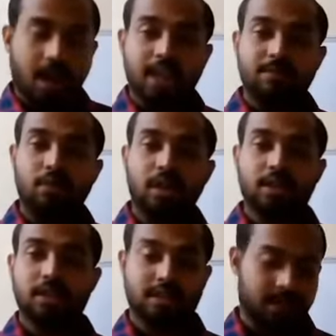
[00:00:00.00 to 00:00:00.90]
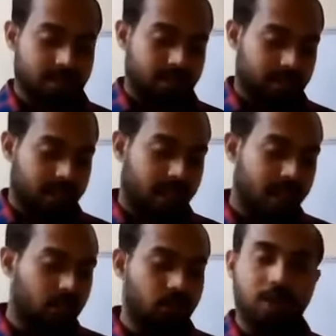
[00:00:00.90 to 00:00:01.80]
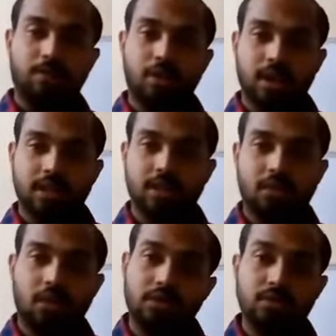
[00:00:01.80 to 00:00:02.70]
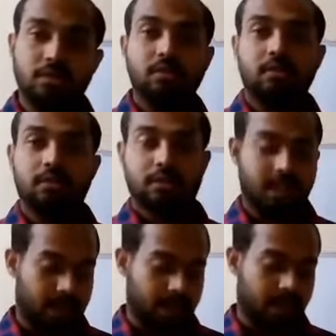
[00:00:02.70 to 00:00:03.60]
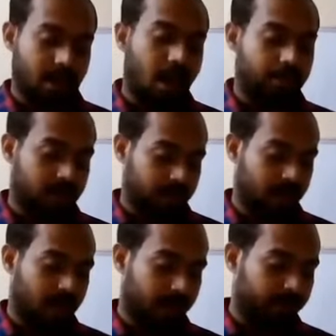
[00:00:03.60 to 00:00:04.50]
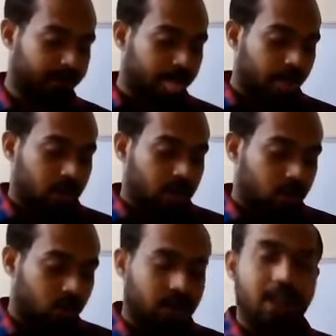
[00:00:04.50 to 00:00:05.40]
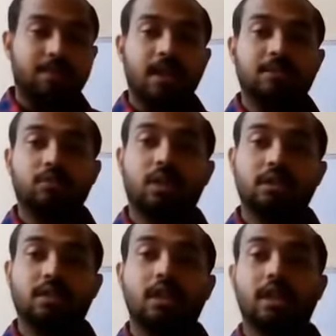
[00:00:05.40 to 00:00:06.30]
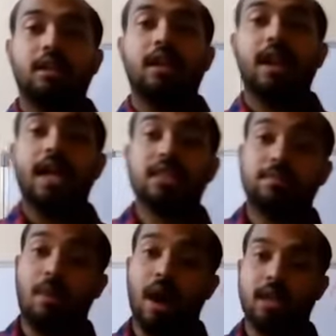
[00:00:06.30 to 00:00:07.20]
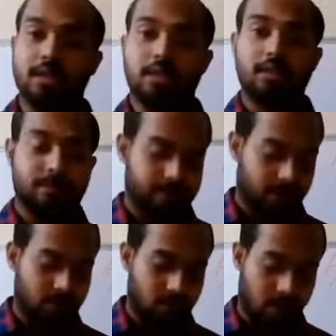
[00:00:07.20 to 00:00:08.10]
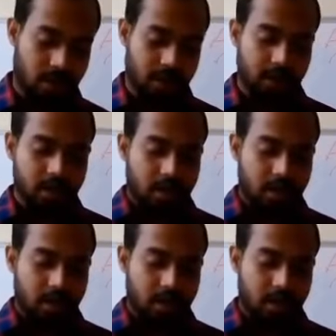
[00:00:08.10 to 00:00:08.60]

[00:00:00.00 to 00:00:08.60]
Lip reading: rice production second, wheat production also second after China. Total pulse production, India ranks first in the world.